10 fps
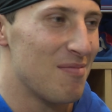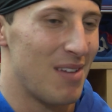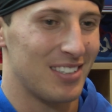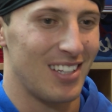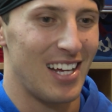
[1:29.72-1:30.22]

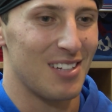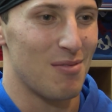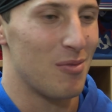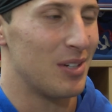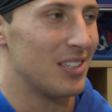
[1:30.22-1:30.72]
my slate at the
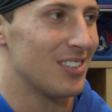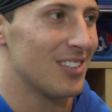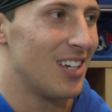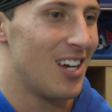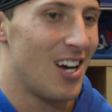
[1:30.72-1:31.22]
moment is
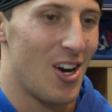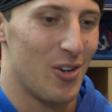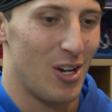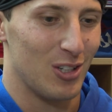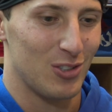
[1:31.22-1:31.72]

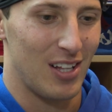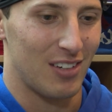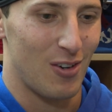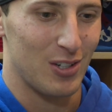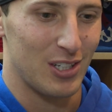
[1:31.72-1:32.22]
0-0, so I
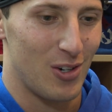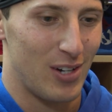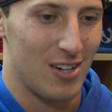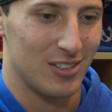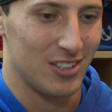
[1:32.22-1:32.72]
look forward to
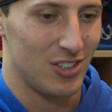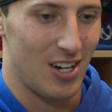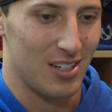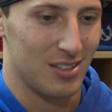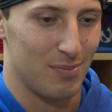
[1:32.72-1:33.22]
going out and just
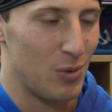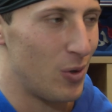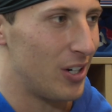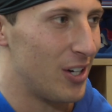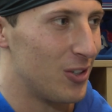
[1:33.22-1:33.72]
trying to be
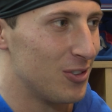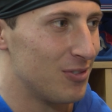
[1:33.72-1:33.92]
1-0.